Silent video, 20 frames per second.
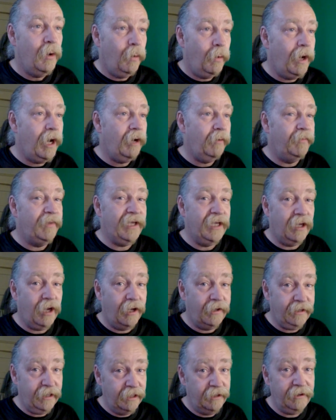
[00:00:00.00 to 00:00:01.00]
while being
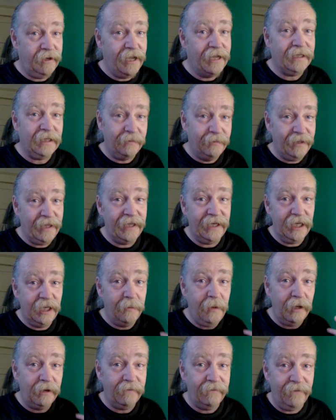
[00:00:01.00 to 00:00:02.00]
on the internet complaining
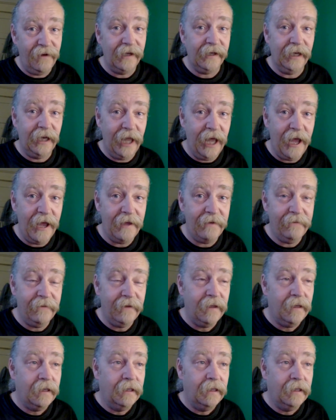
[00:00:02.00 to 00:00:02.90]
about it fucking live.